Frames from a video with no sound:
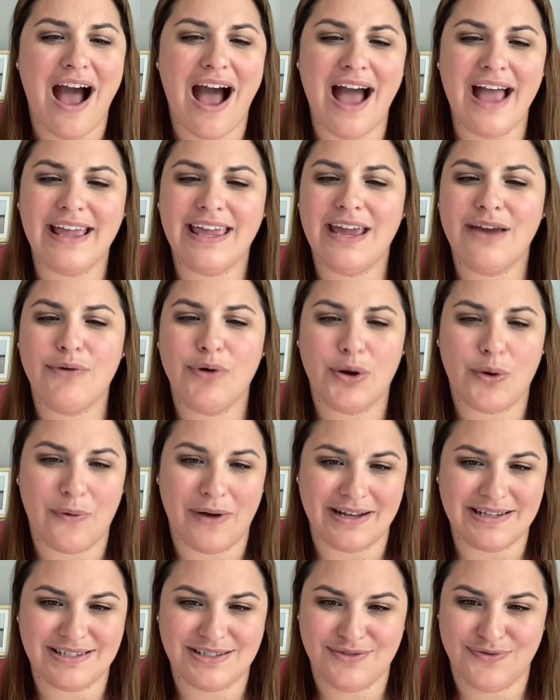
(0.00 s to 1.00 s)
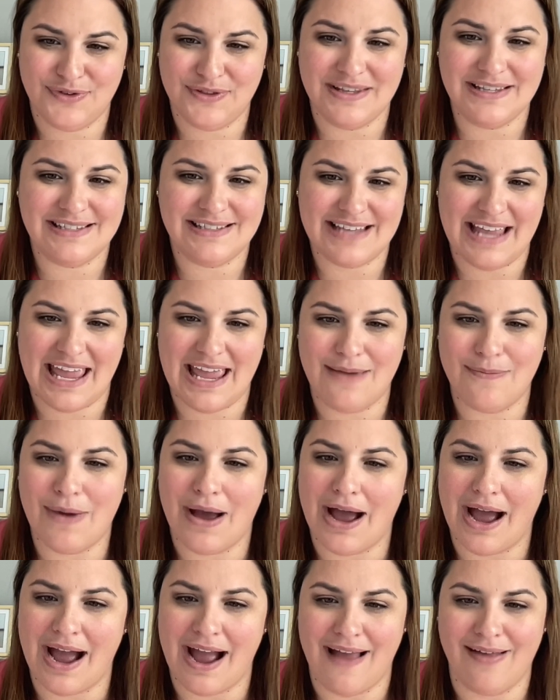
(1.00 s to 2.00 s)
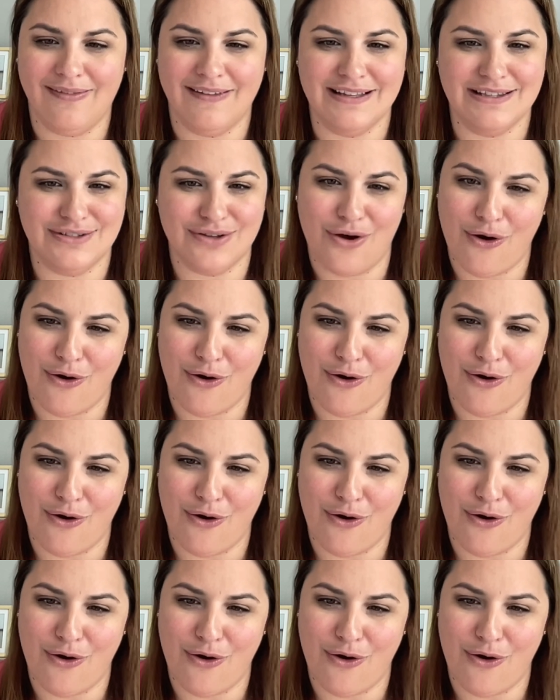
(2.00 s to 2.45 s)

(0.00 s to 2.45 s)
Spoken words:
I get requests for the same islands